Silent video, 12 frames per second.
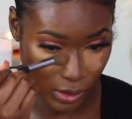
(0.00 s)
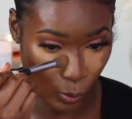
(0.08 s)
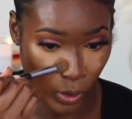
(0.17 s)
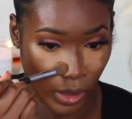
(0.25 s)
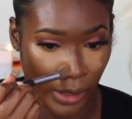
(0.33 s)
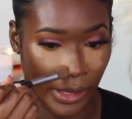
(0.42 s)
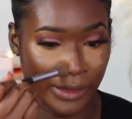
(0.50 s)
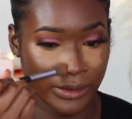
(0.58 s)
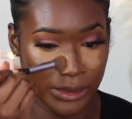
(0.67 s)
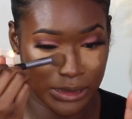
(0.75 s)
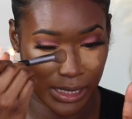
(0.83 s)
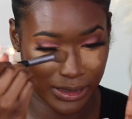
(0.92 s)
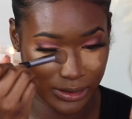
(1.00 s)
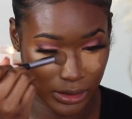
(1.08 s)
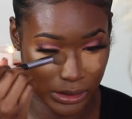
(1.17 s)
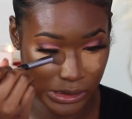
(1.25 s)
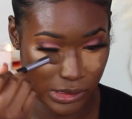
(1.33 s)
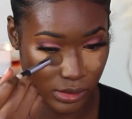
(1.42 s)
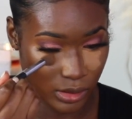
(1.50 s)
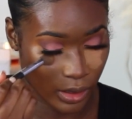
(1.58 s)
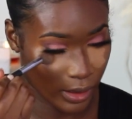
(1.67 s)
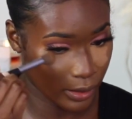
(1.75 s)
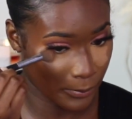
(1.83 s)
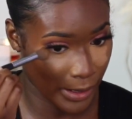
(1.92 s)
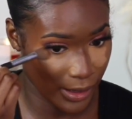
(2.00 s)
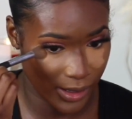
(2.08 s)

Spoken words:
Well, at least I let the concealer under my